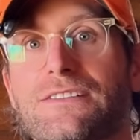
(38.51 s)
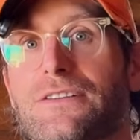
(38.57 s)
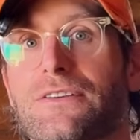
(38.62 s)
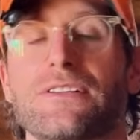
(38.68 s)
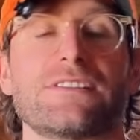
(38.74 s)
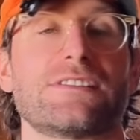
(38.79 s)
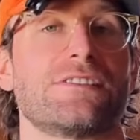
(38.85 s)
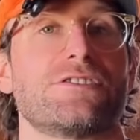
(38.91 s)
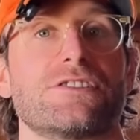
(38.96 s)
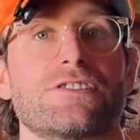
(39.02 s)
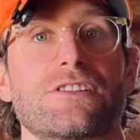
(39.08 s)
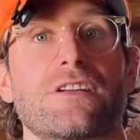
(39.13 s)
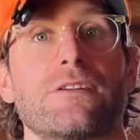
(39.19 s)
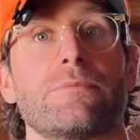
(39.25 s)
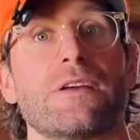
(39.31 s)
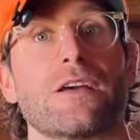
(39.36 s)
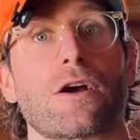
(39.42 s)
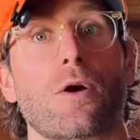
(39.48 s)
so this is just
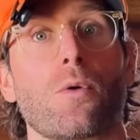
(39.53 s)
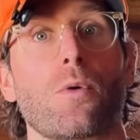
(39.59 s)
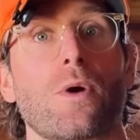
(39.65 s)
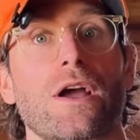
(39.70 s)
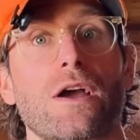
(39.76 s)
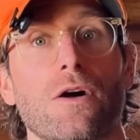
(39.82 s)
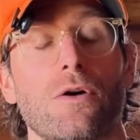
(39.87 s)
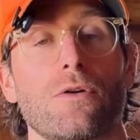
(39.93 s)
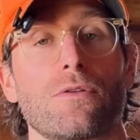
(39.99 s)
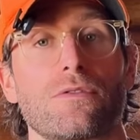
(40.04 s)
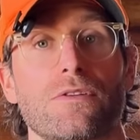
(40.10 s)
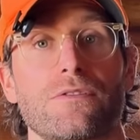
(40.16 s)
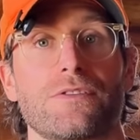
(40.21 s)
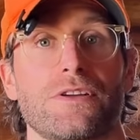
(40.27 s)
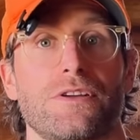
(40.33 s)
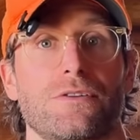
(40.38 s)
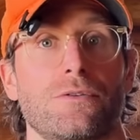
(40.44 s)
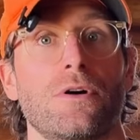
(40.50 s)
gonna be a quick
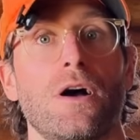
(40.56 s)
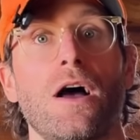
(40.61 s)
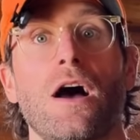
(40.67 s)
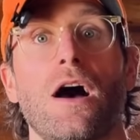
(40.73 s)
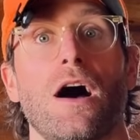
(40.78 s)
overview